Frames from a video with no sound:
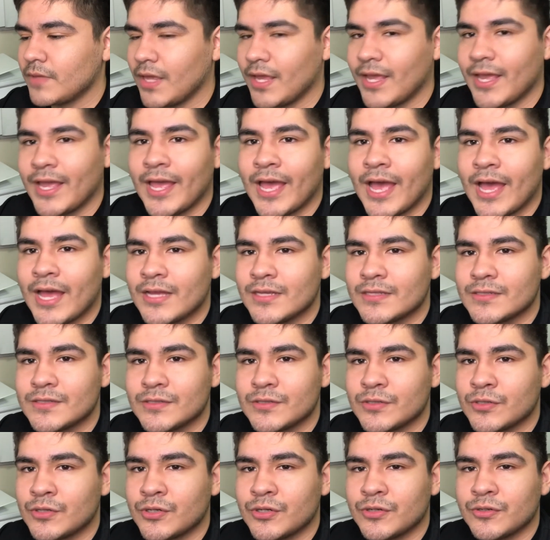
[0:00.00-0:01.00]
guess
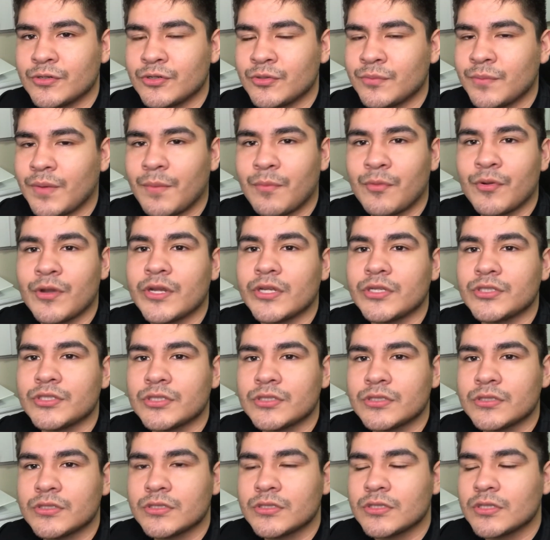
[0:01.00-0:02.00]
or do my
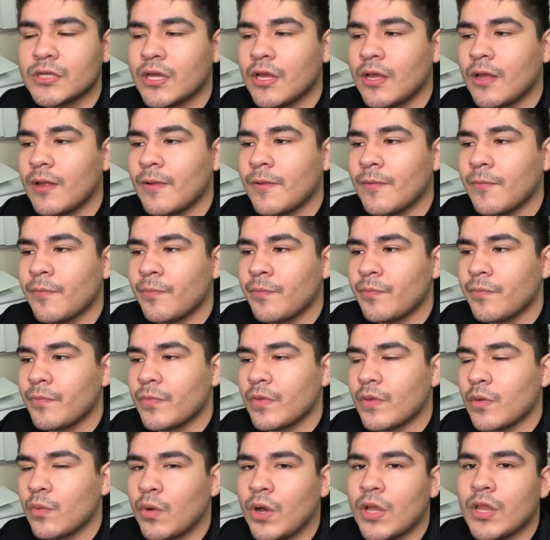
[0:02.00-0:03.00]
predictions
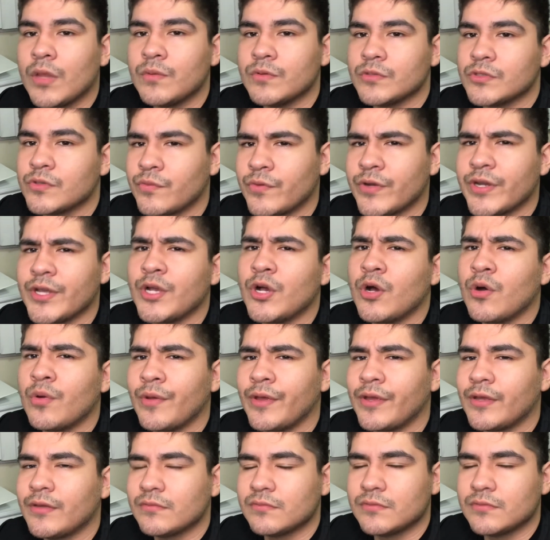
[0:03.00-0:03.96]
while it was already going.